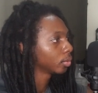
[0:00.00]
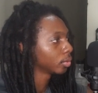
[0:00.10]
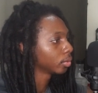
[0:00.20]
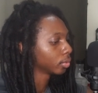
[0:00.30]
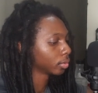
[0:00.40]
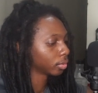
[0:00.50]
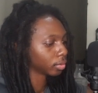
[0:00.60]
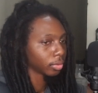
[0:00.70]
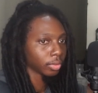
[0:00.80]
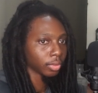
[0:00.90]

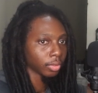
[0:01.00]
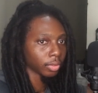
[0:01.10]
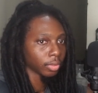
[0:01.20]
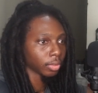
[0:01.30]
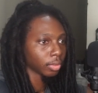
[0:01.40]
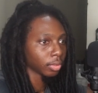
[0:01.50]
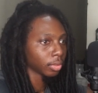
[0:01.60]
(silence)